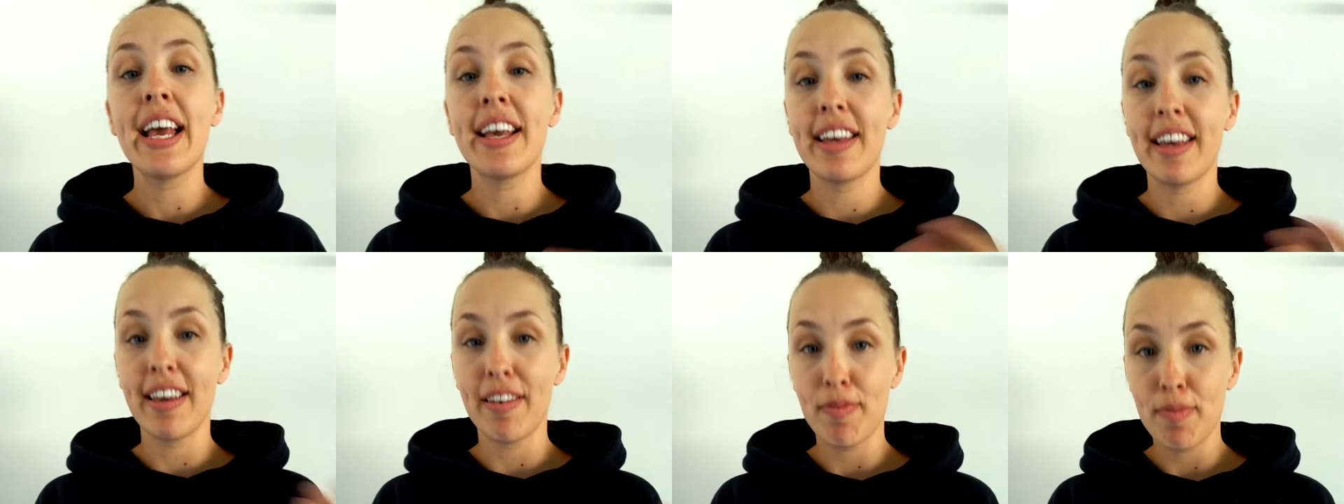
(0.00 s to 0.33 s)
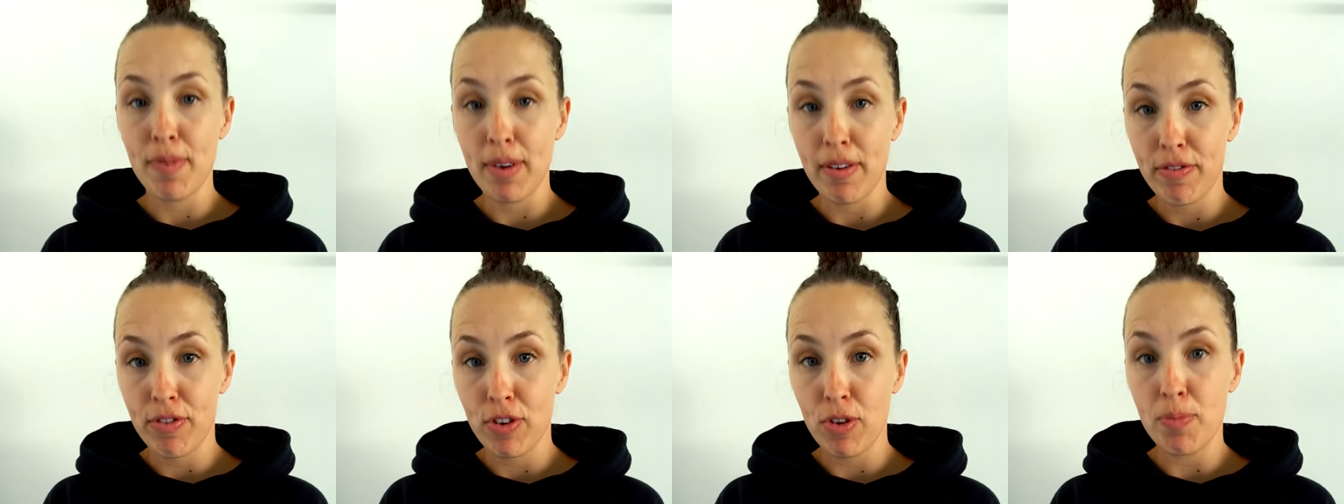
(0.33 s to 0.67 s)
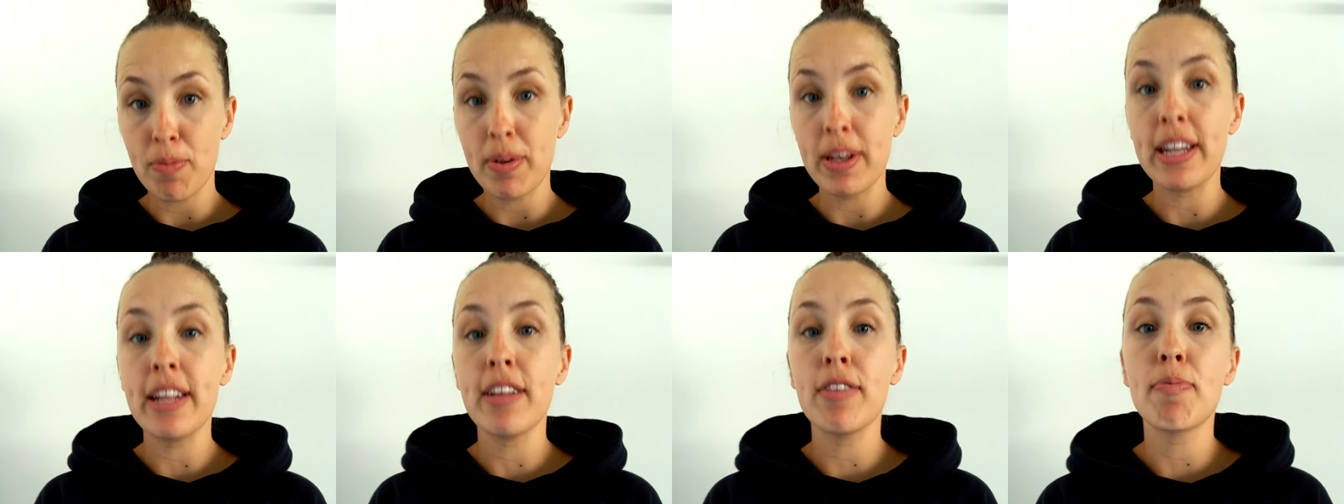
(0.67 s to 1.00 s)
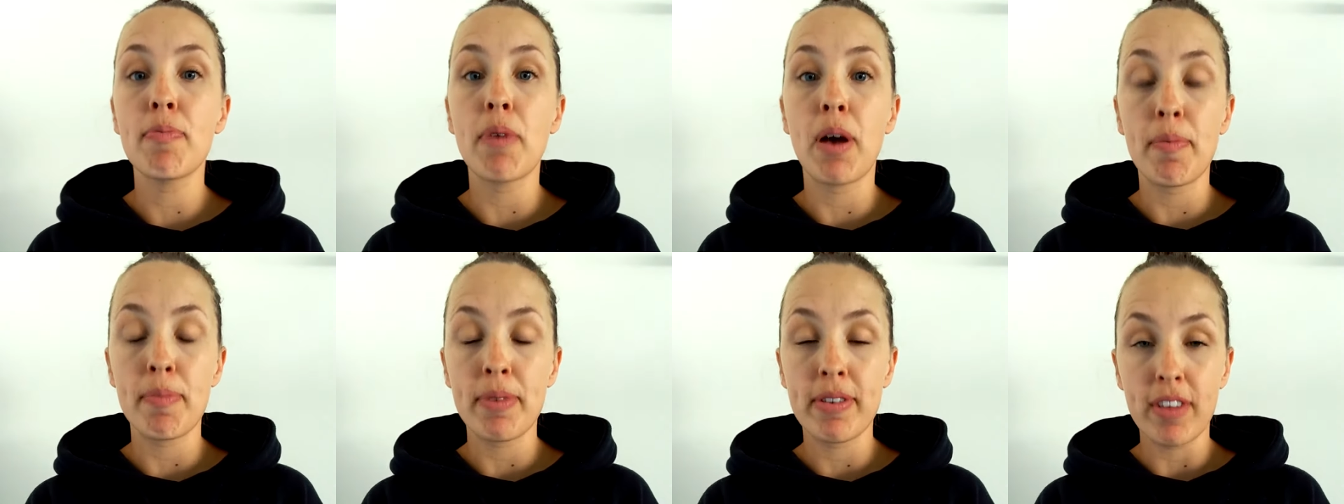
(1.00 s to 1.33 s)
Give me a few minutes.
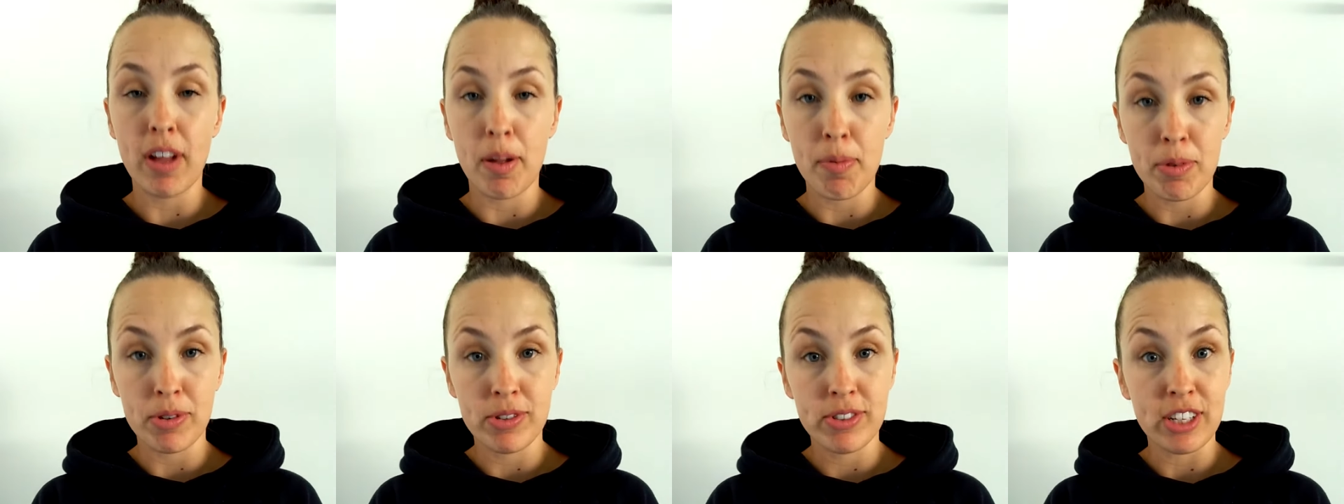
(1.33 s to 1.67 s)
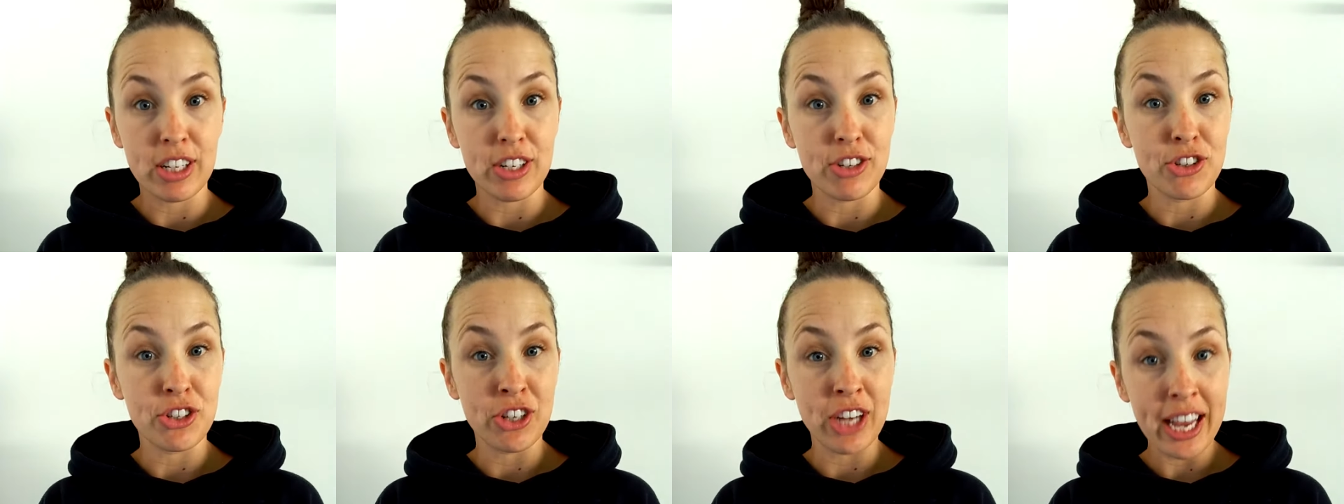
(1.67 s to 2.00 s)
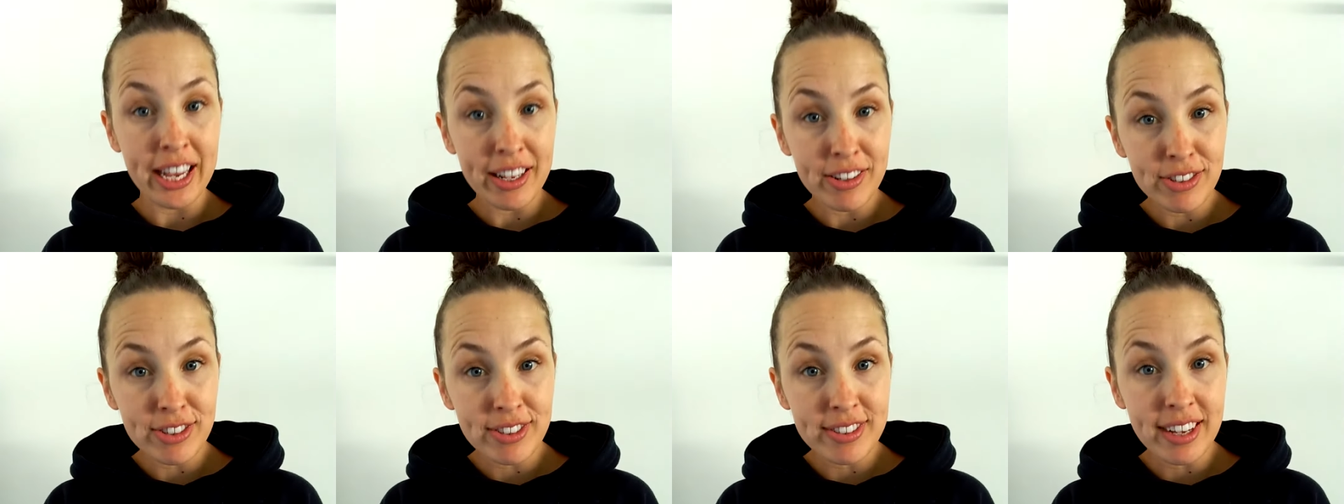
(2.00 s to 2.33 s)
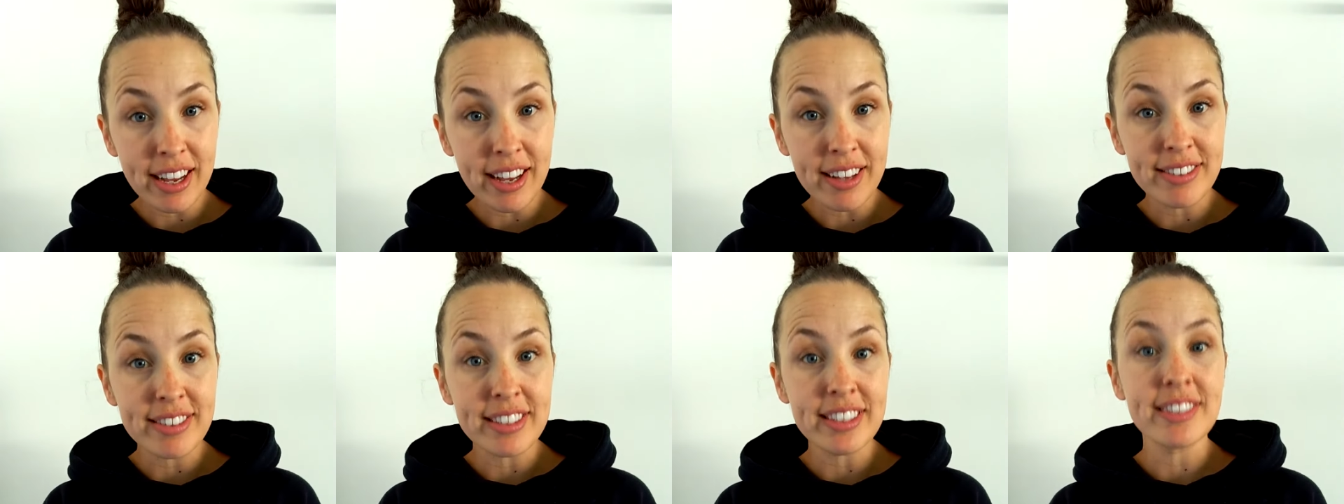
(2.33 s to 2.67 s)
Mommy's almost done her
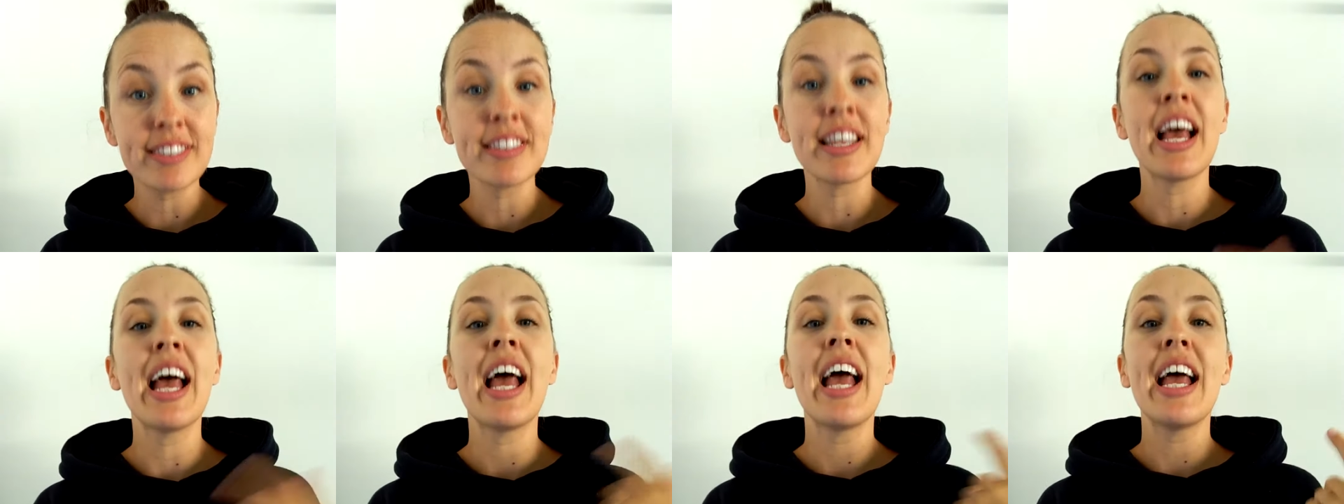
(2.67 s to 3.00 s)
exercises.